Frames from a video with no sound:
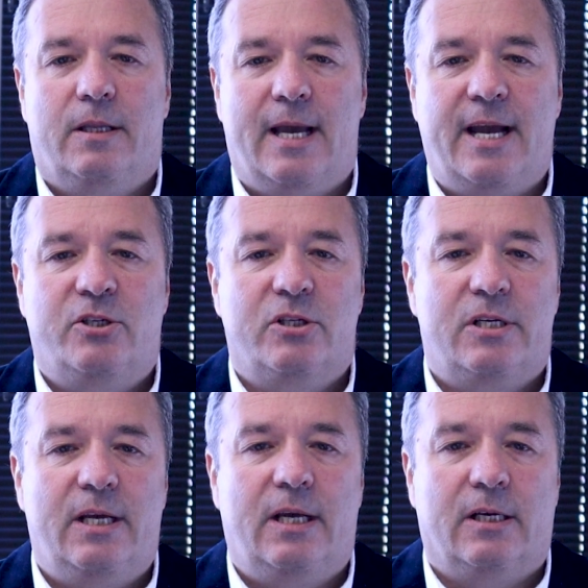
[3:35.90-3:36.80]
The
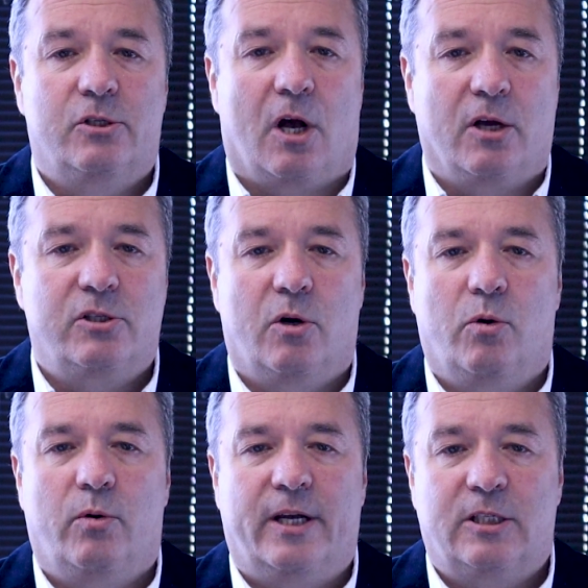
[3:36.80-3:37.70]
agency is
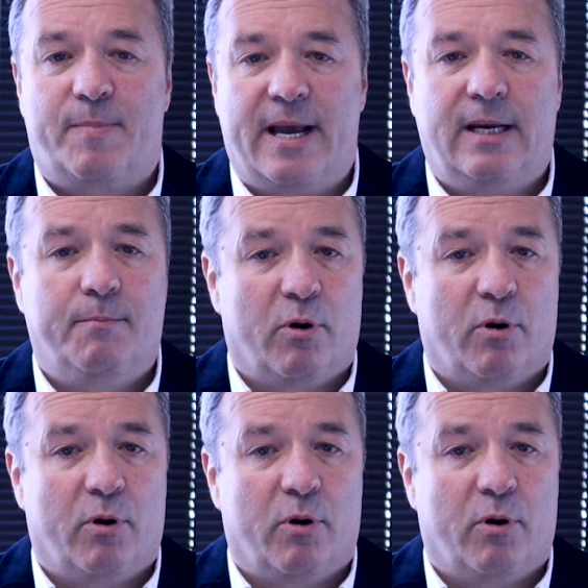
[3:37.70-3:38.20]
also expanding